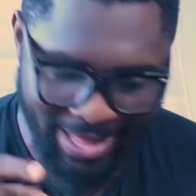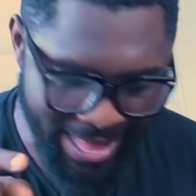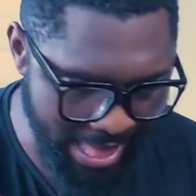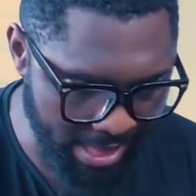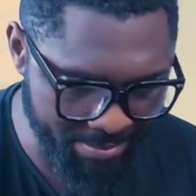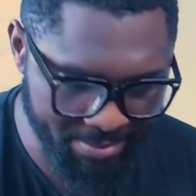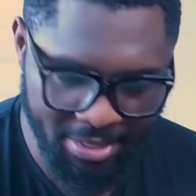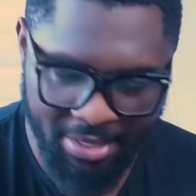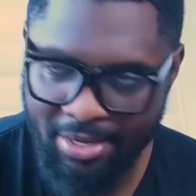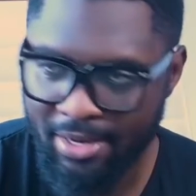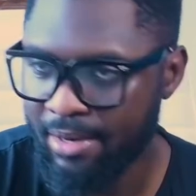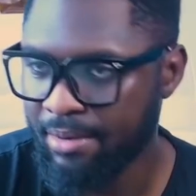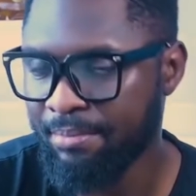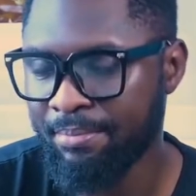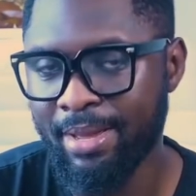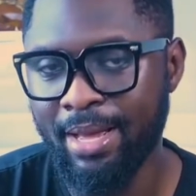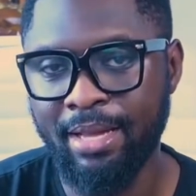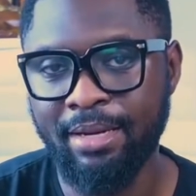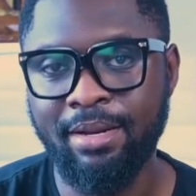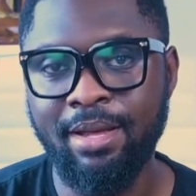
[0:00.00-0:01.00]
I'm in it,
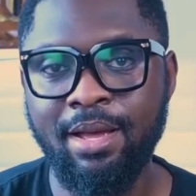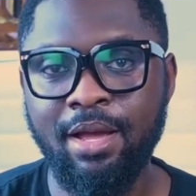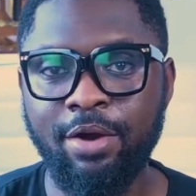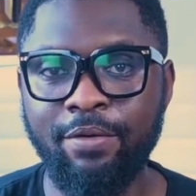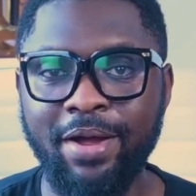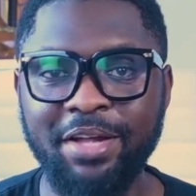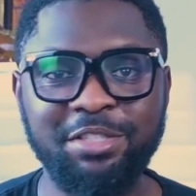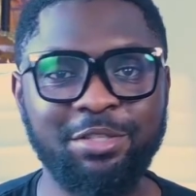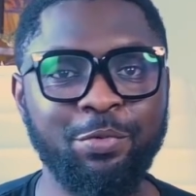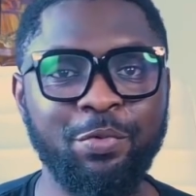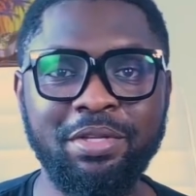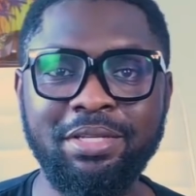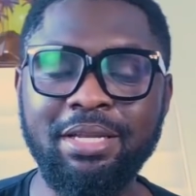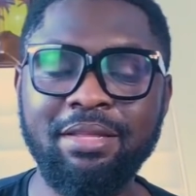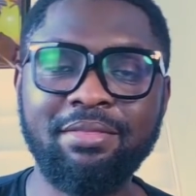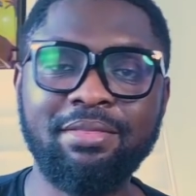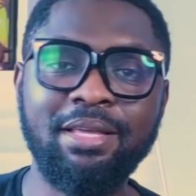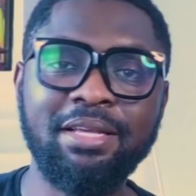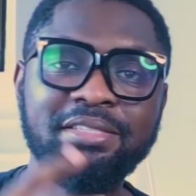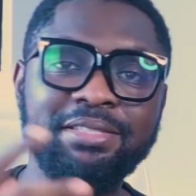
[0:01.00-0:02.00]
man, right? So we
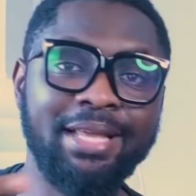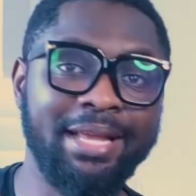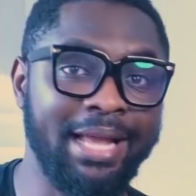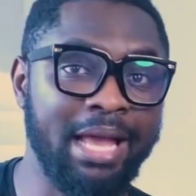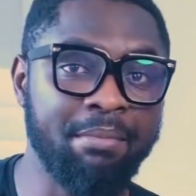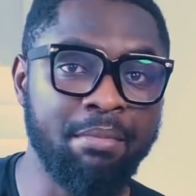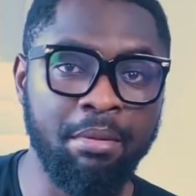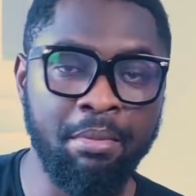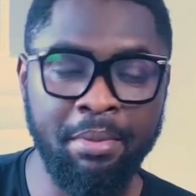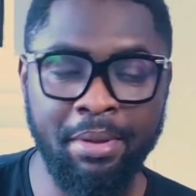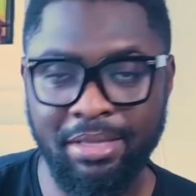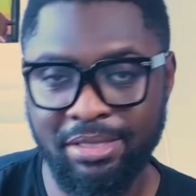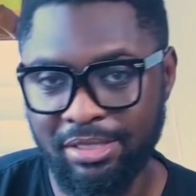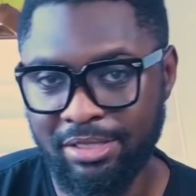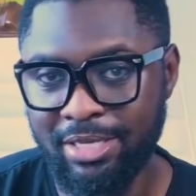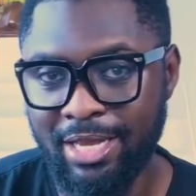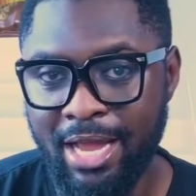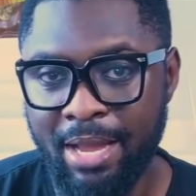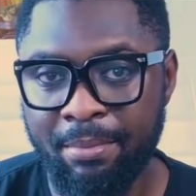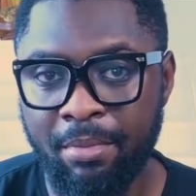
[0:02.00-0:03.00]
did things like MMM at the
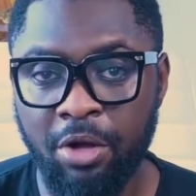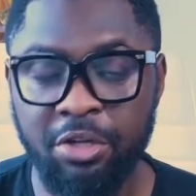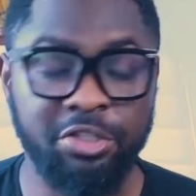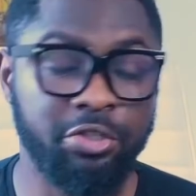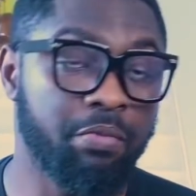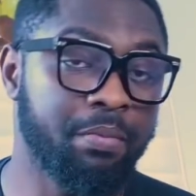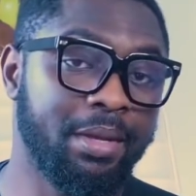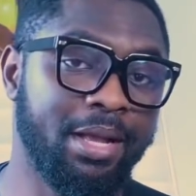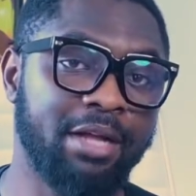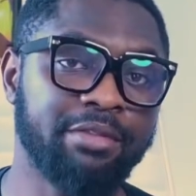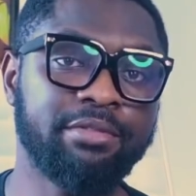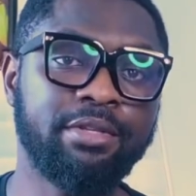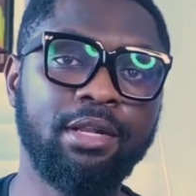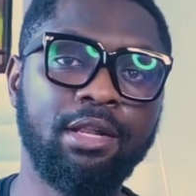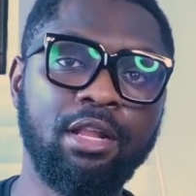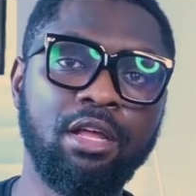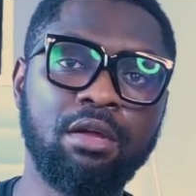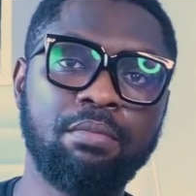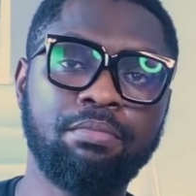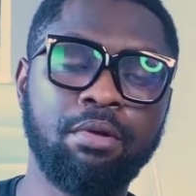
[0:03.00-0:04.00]
time until we began to
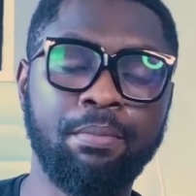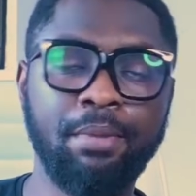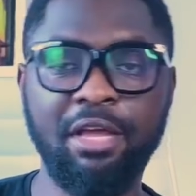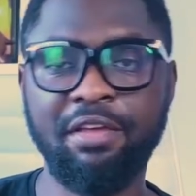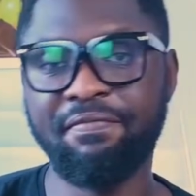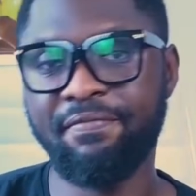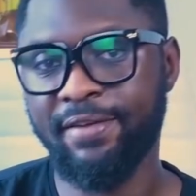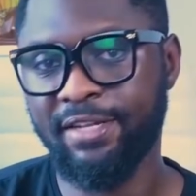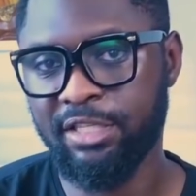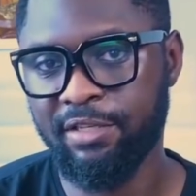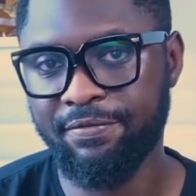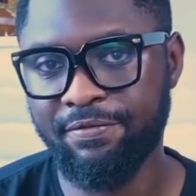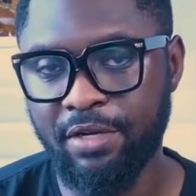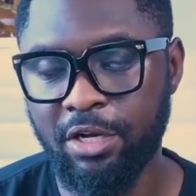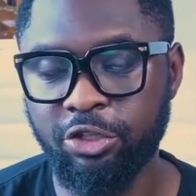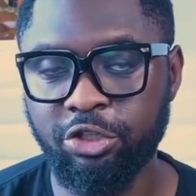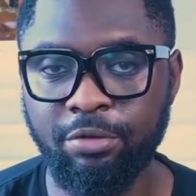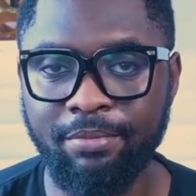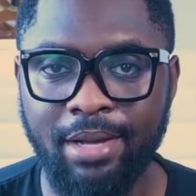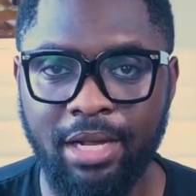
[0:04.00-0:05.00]
learn proper effective
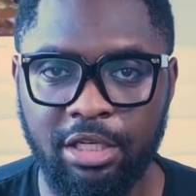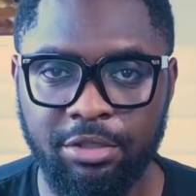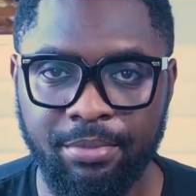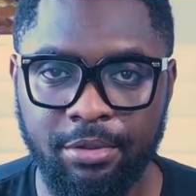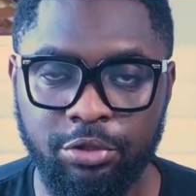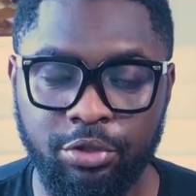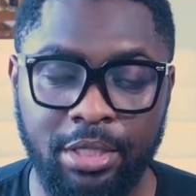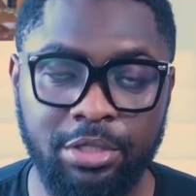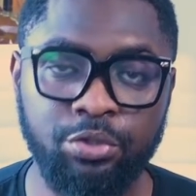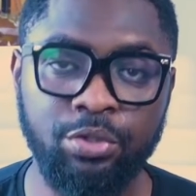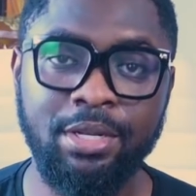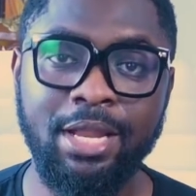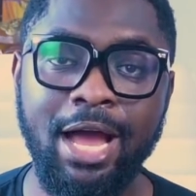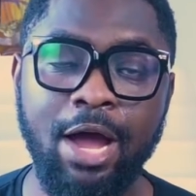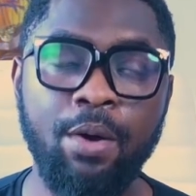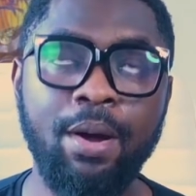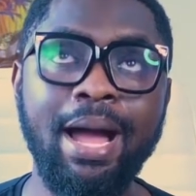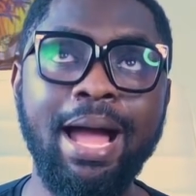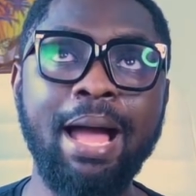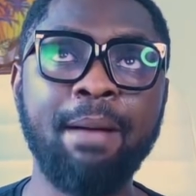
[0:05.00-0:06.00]
financial management, right? So
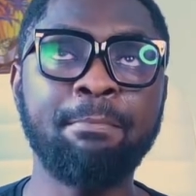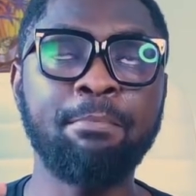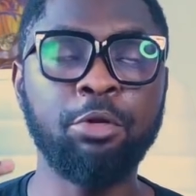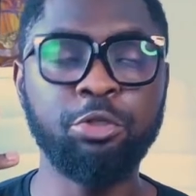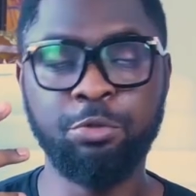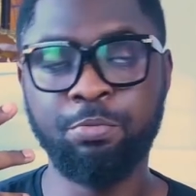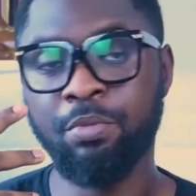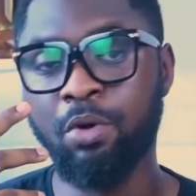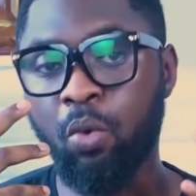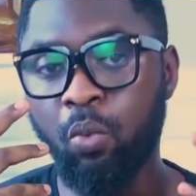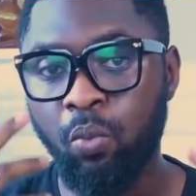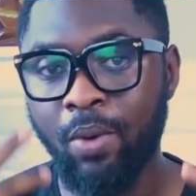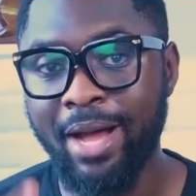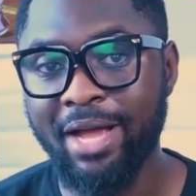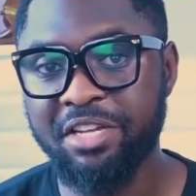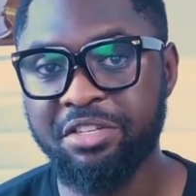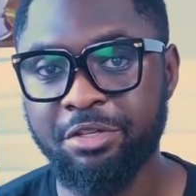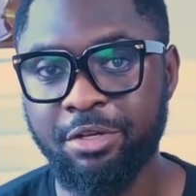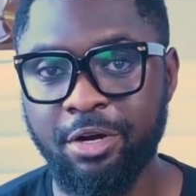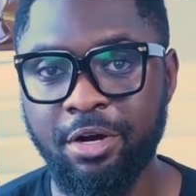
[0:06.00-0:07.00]
now I'm much more
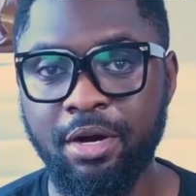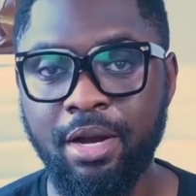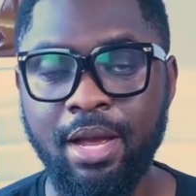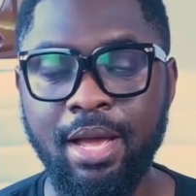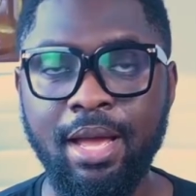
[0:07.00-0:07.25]
wiser